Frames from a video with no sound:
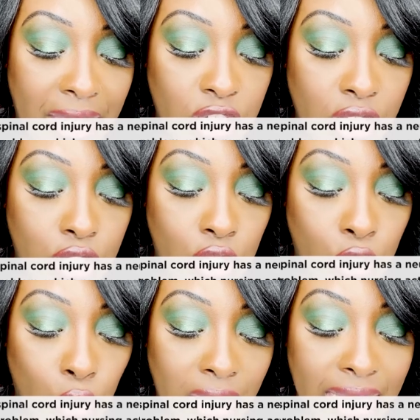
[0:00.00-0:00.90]
patient to
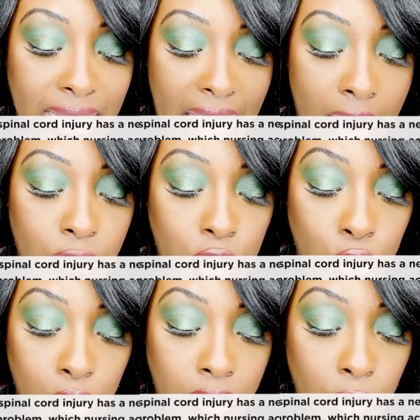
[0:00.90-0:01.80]
toilet every
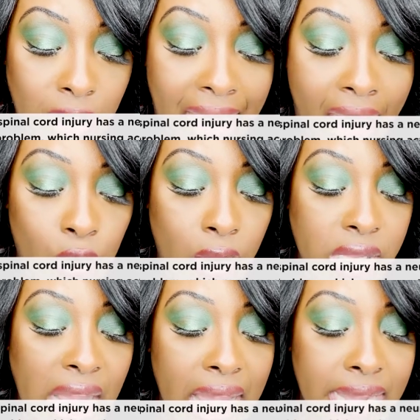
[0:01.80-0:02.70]
two to three hours.